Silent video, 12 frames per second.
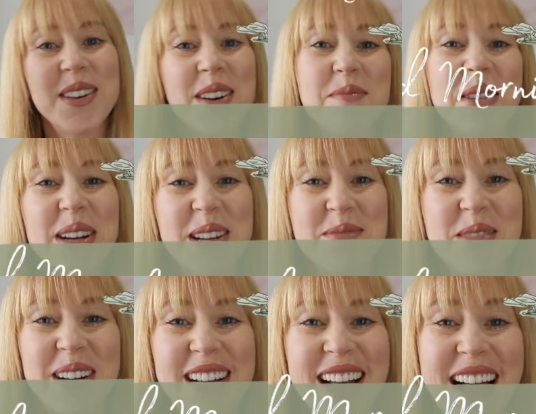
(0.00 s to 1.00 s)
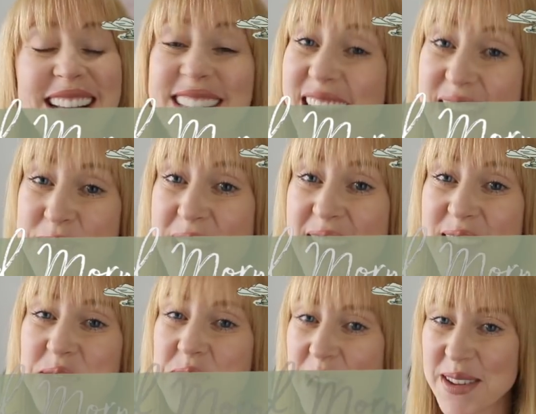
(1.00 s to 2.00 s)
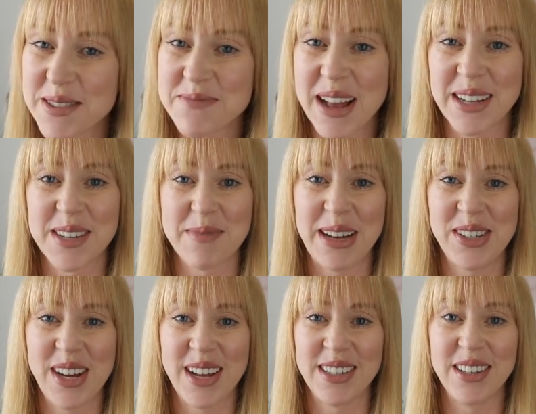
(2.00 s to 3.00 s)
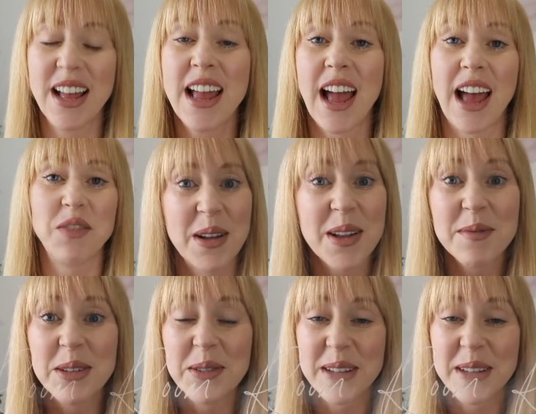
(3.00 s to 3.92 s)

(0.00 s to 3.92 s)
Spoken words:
Good morning guys, I'm Elle, welcome back to my channel, and welcome to